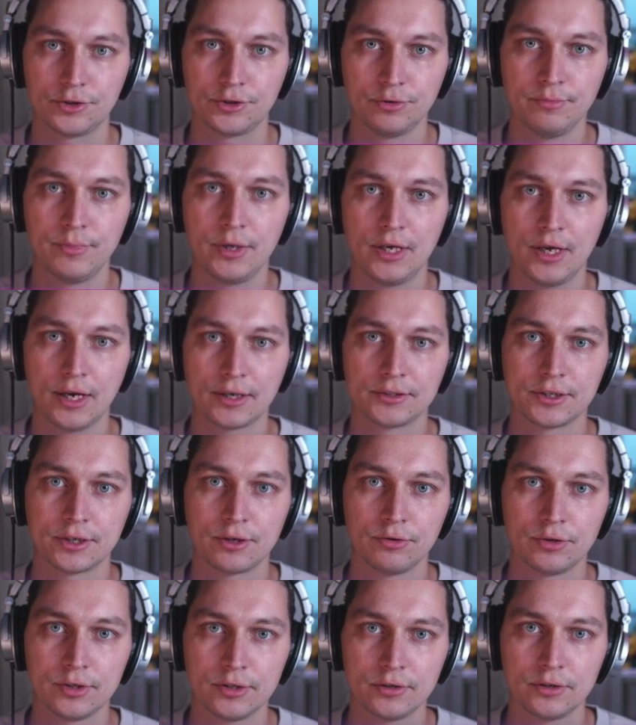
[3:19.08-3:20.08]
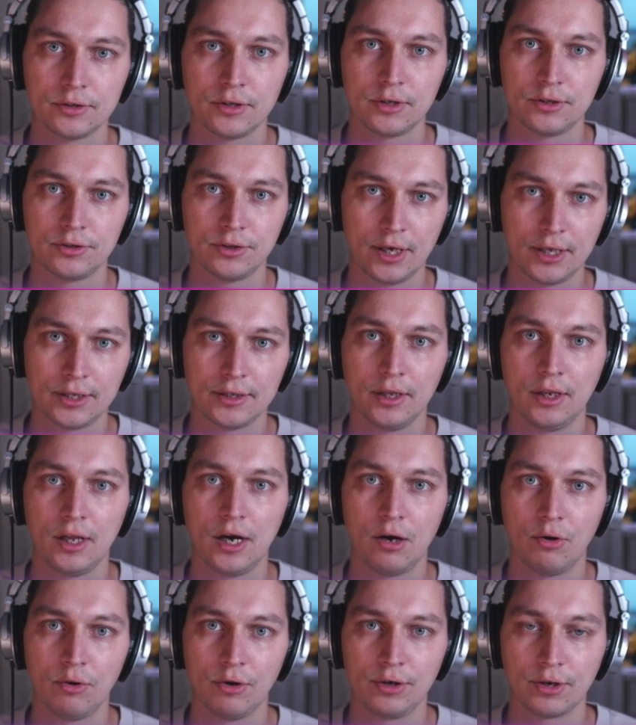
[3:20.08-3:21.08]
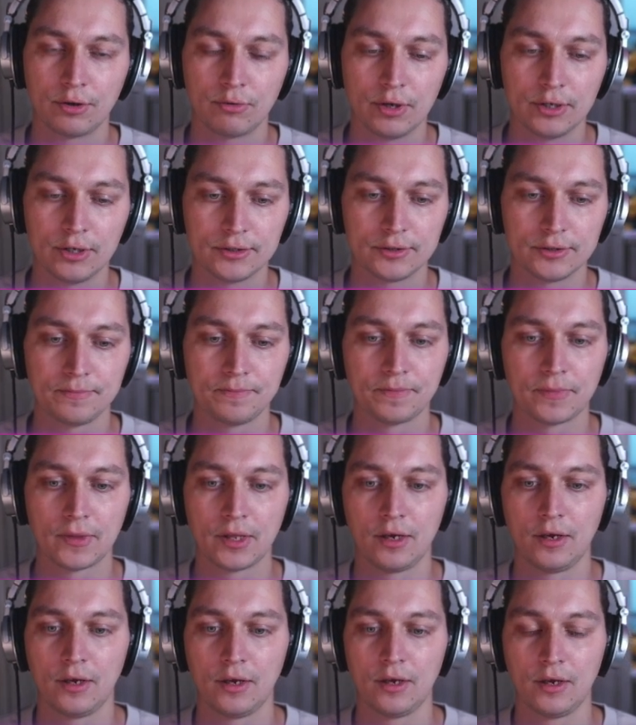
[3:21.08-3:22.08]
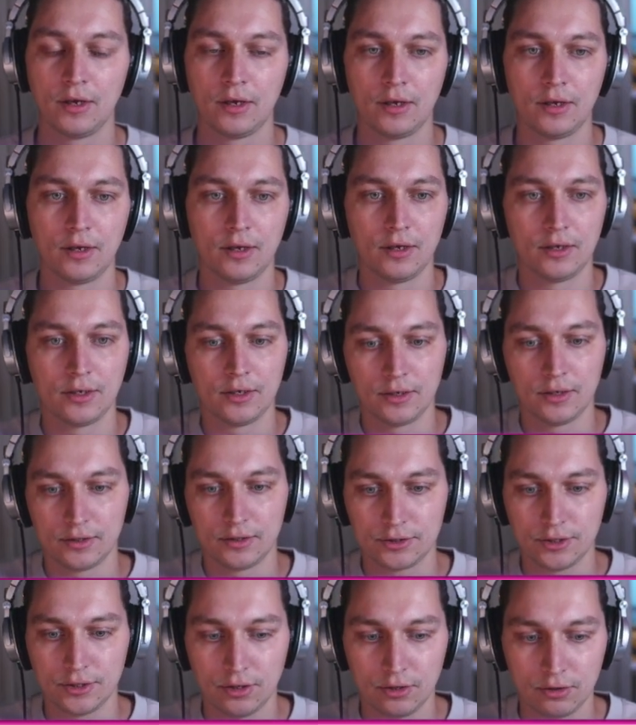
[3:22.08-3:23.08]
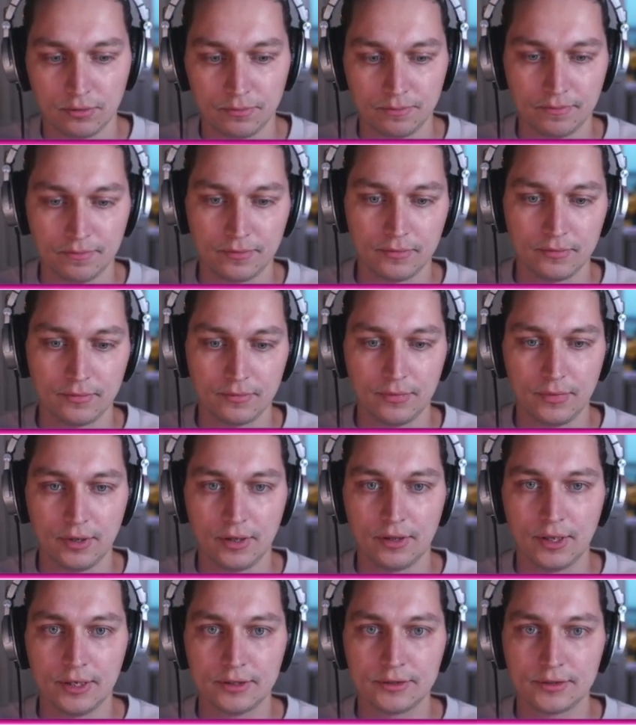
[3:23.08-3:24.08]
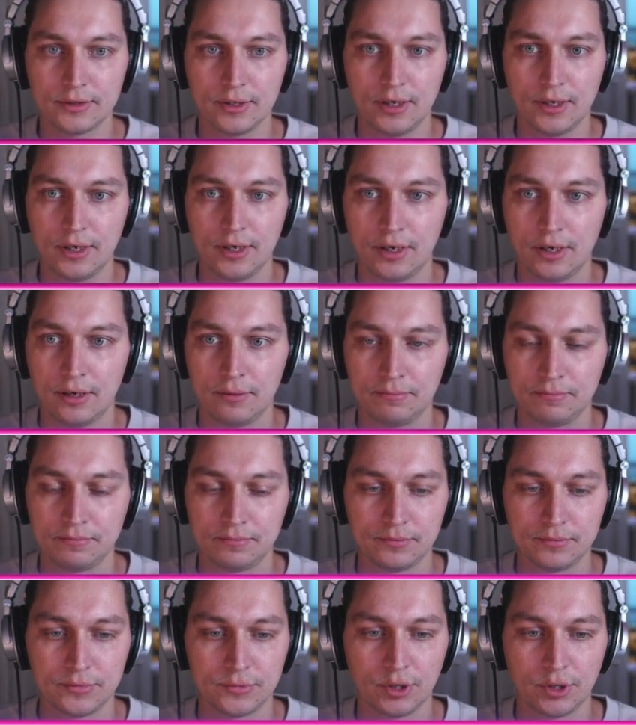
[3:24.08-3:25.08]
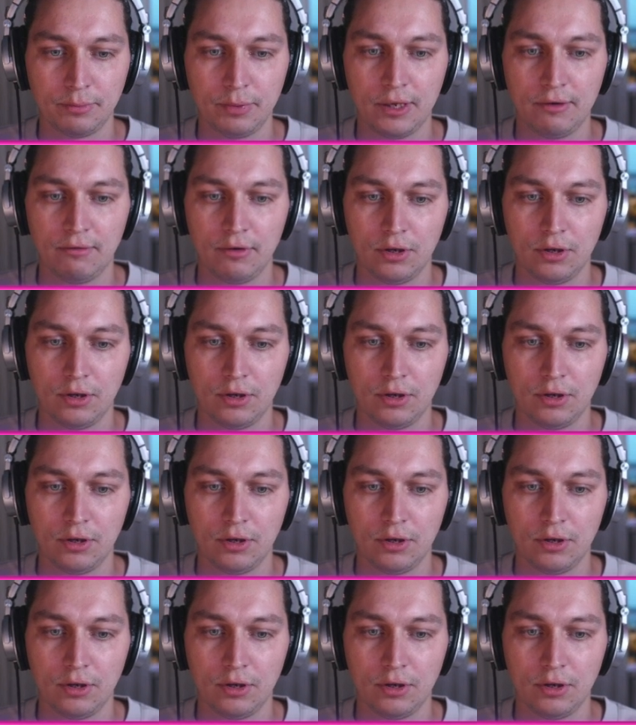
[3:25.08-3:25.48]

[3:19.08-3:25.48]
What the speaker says: be executed to handle our request. So that's a top-level